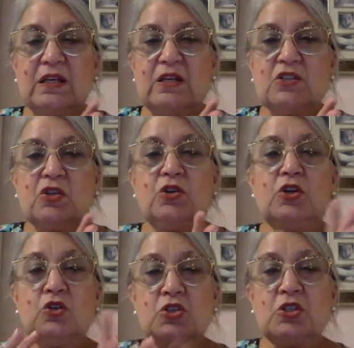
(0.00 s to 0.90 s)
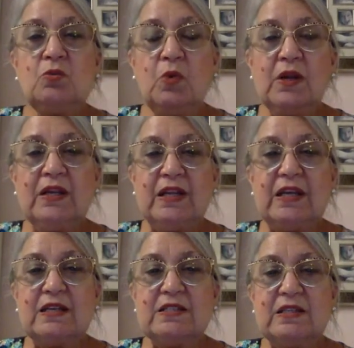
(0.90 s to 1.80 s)
So usually what it
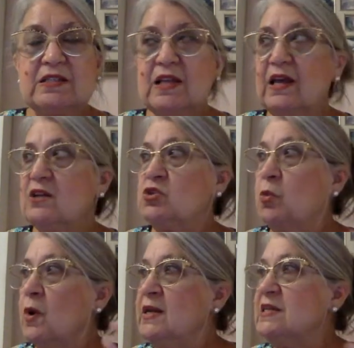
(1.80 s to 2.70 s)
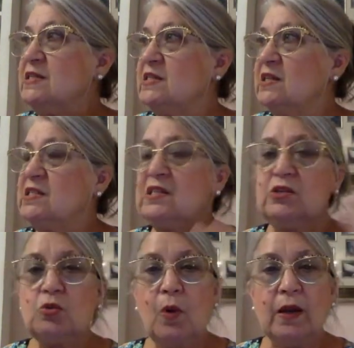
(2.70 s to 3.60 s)
is, it's like a
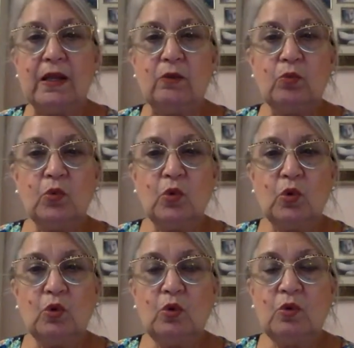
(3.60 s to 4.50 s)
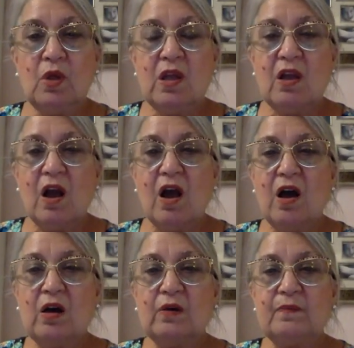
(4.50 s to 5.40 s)
20-60-20 rule.
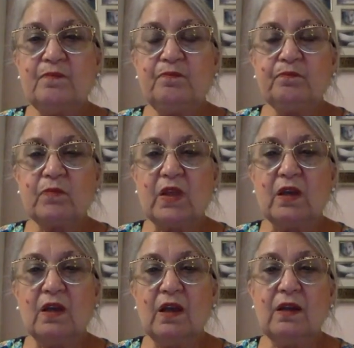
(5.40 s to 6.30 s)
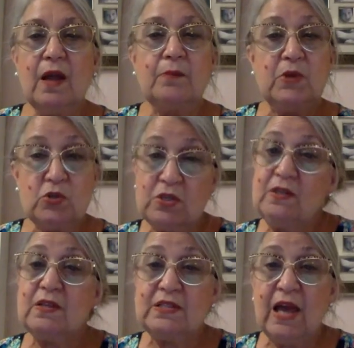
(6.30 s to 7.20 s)
Um, and I'm using
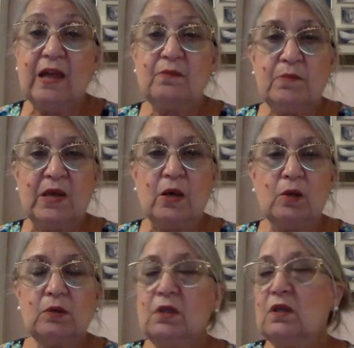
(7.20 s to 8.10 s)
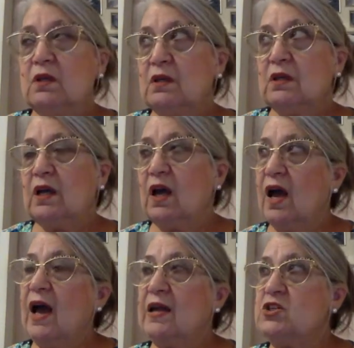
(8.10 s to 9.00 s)
the 10 mil.
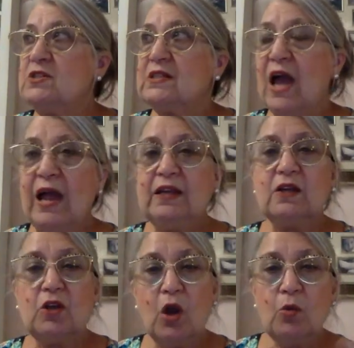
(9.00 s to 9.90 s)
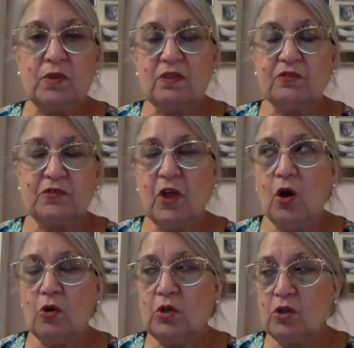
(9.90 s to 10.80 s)
I just kind of go with the
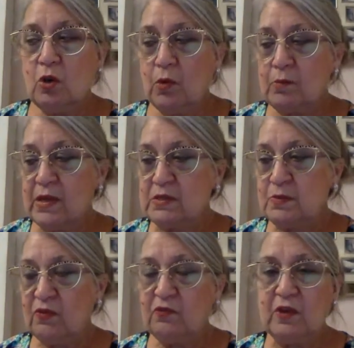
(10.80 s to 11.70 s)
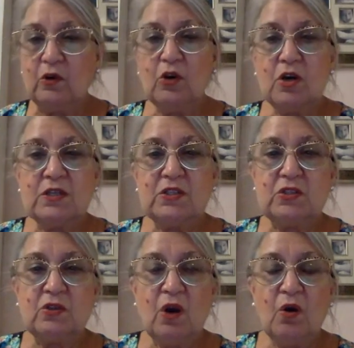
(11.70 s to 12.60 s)
flow, what makes me feel good.
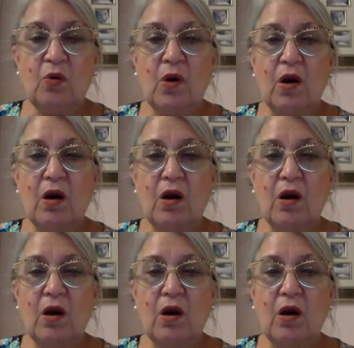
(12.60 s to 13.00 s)
So